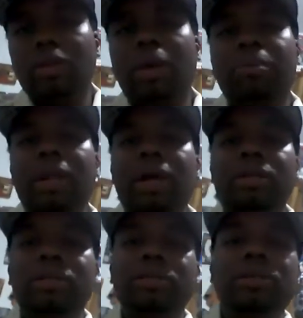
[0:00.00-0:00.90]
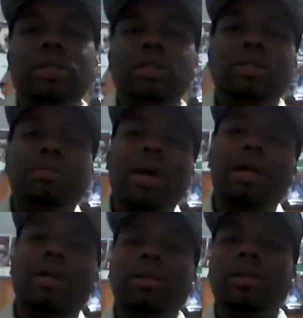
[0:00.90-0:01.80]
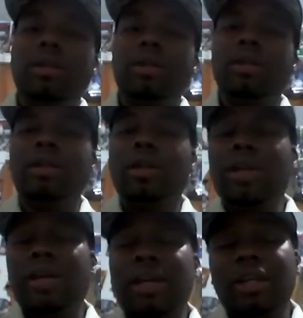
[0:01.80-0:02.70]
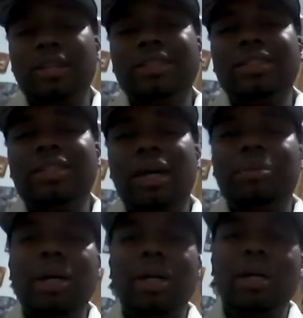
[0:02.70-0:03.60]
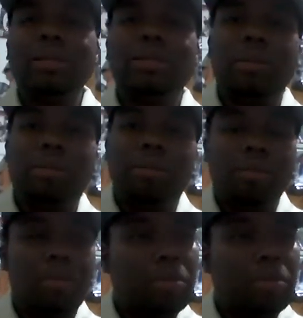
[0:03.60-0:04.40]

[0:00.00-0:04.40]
That black dude is back again, and this time I got some